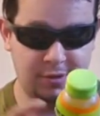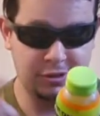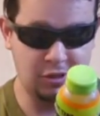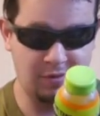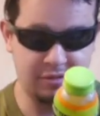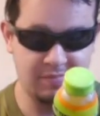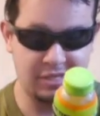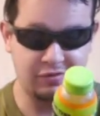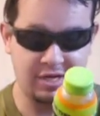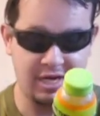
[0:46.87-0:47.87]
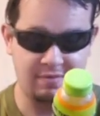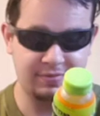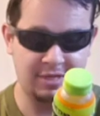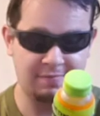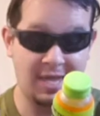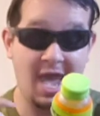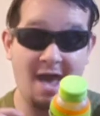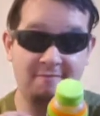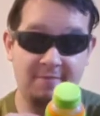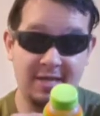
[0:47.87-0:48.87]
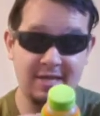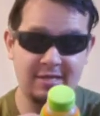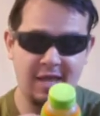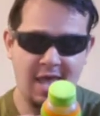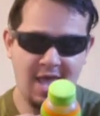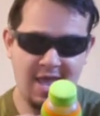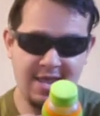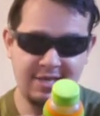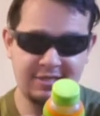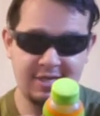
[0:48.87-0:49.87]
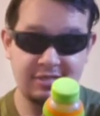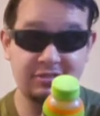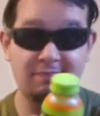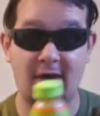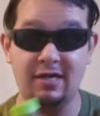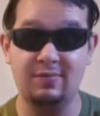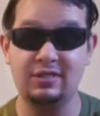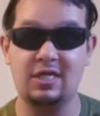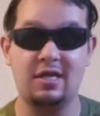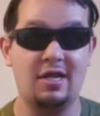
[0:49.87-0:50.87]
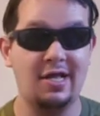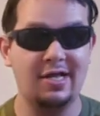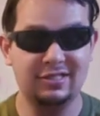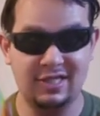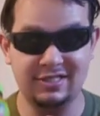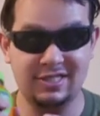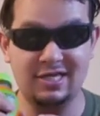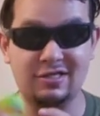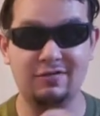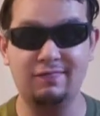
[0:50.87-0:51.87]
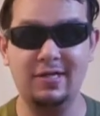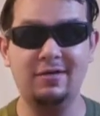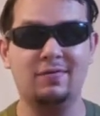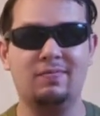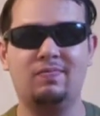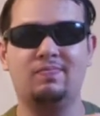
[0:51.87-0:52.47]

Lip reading: 200 milligrams of caffeine, and it has some vitamins in it. Let's get into the review.